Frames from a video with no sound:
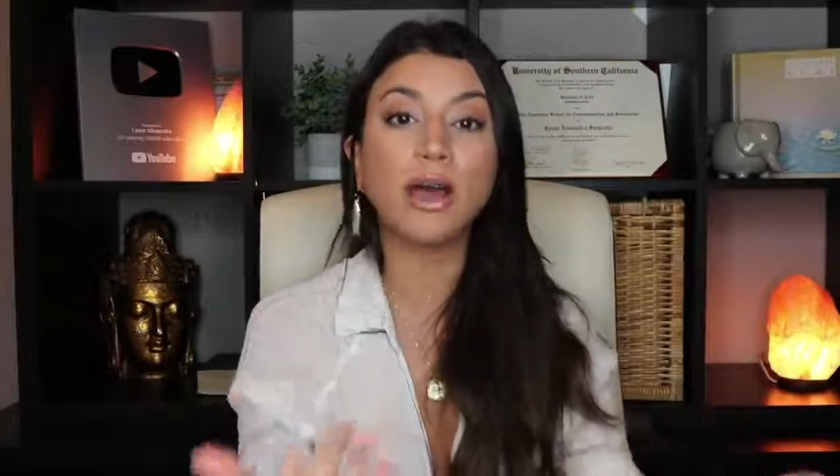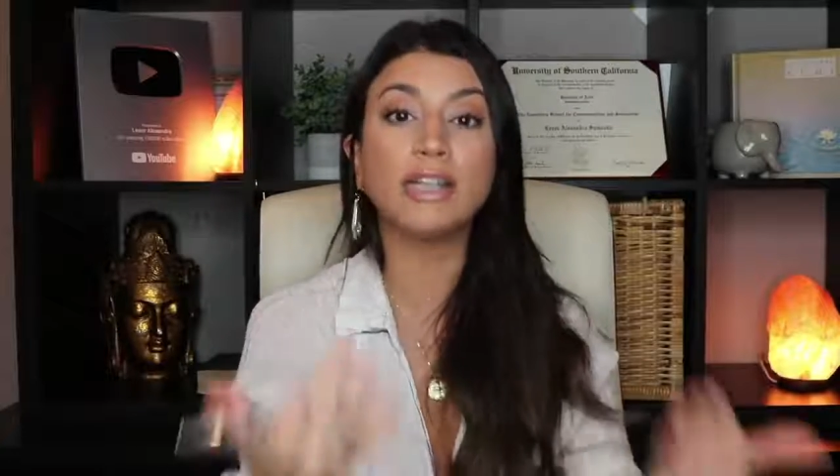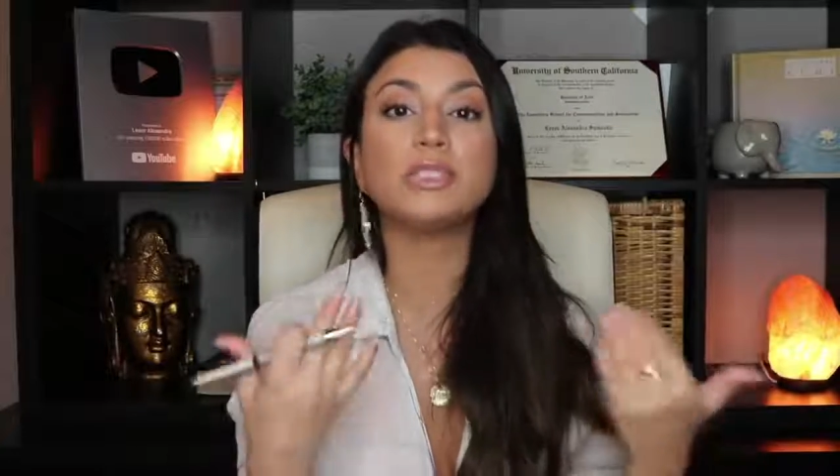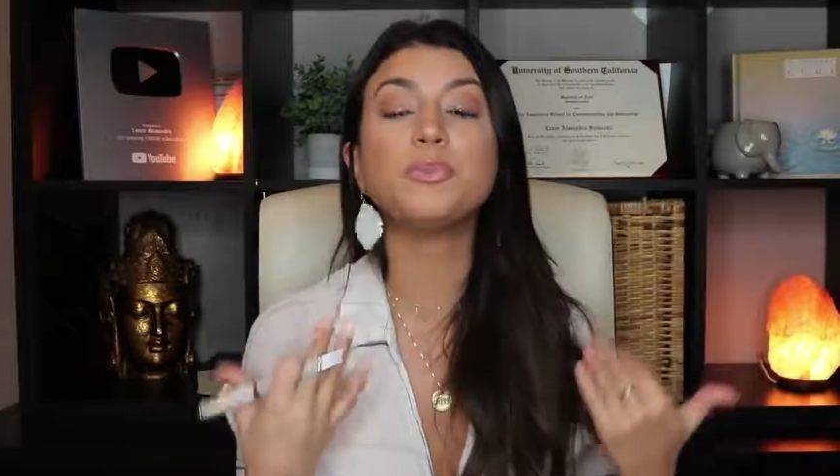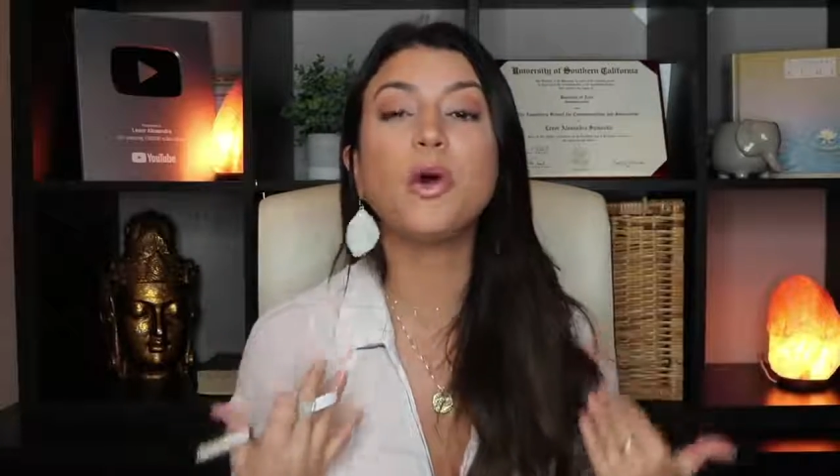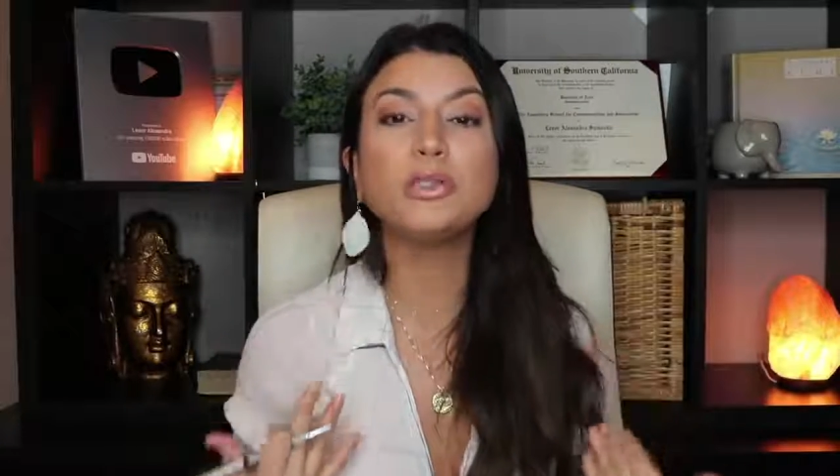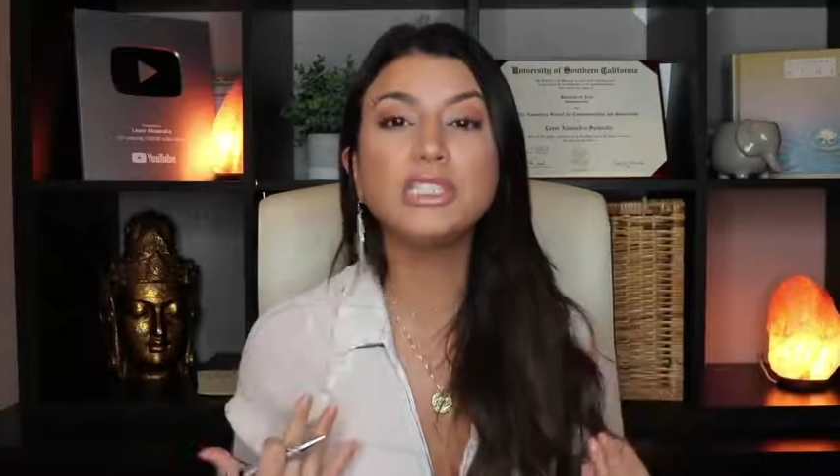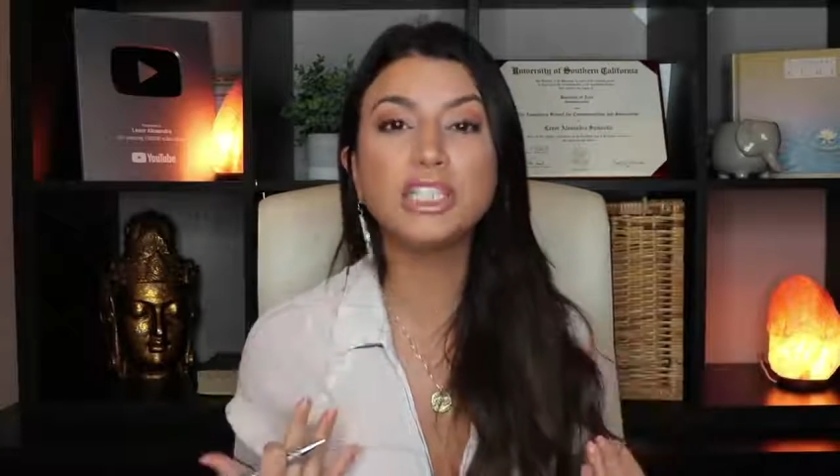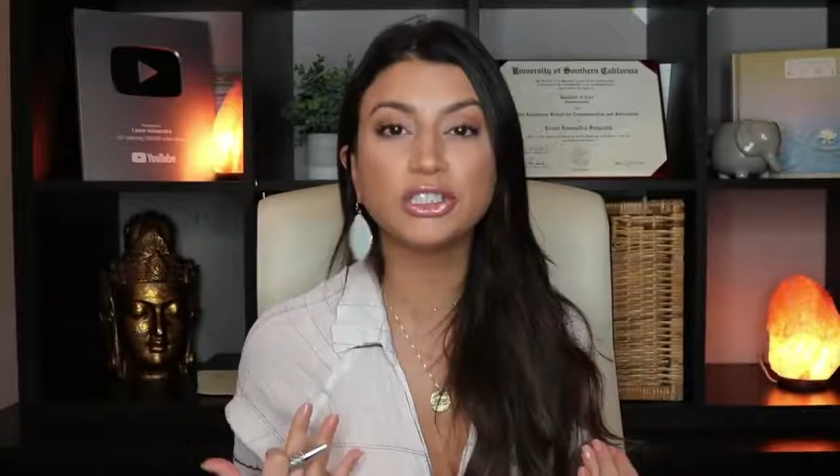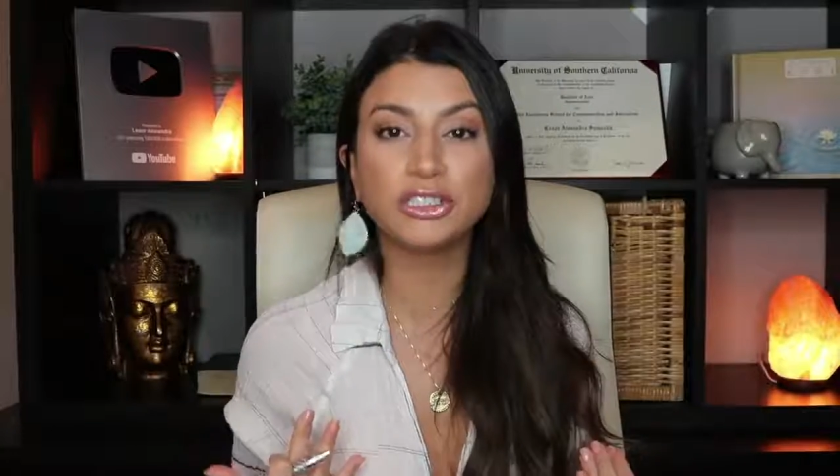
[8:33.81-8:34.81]

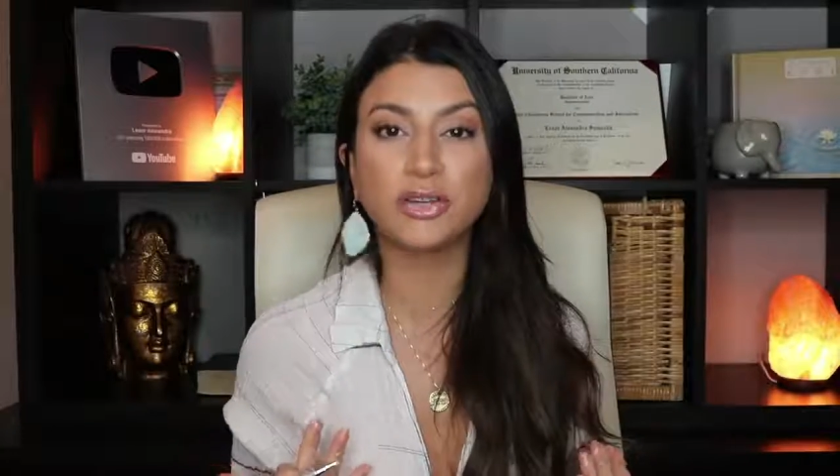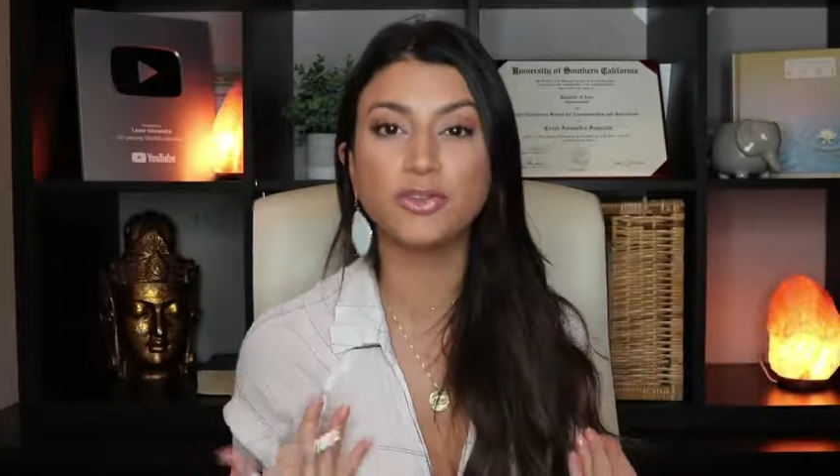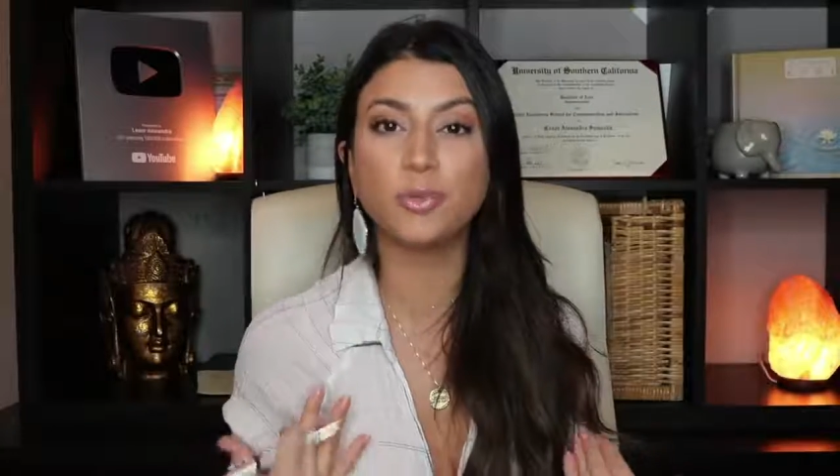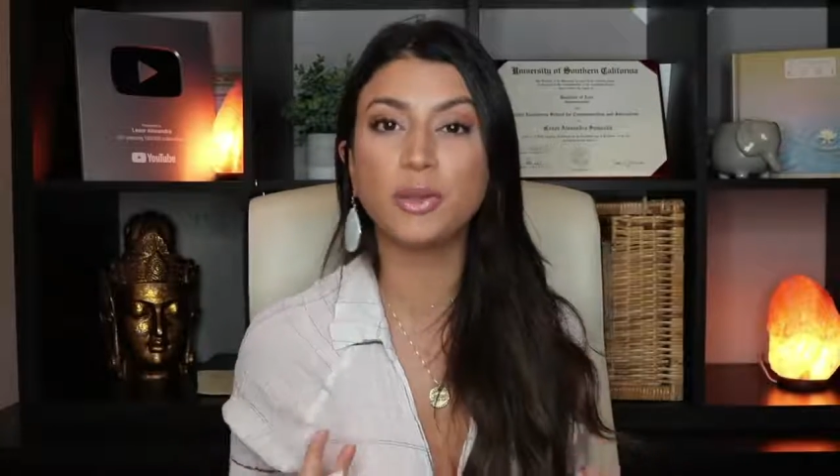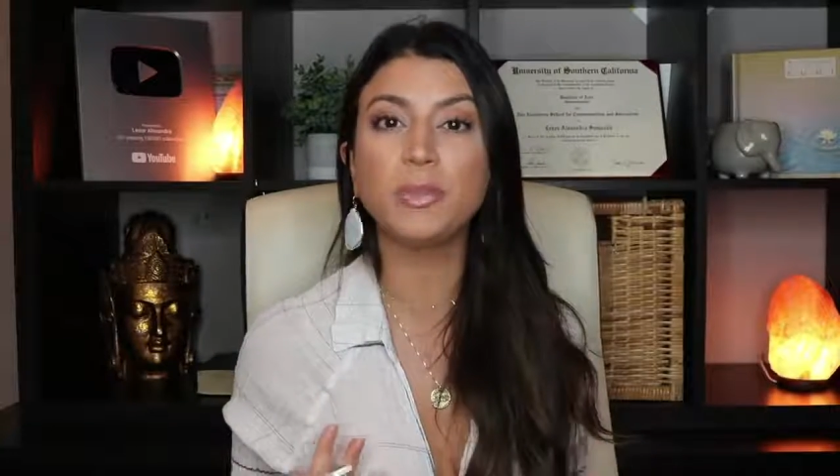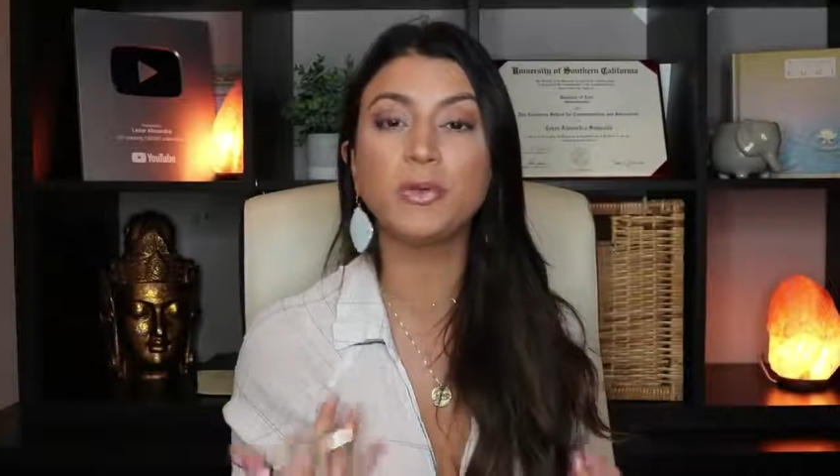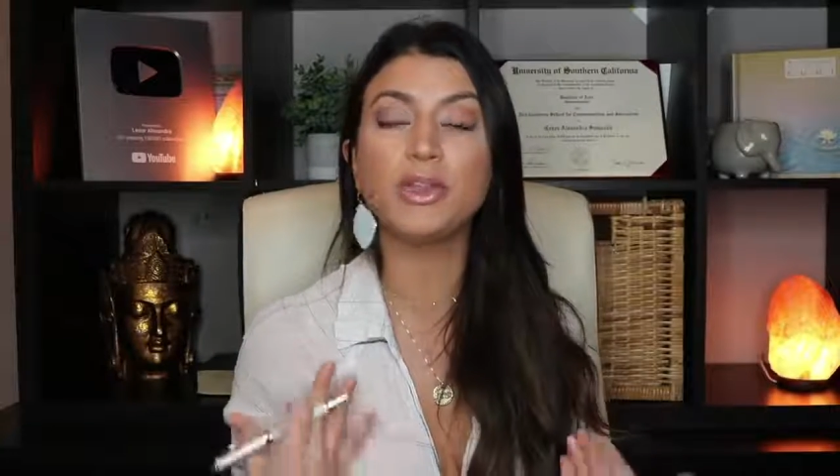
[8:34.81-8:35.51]
exposing yourself to people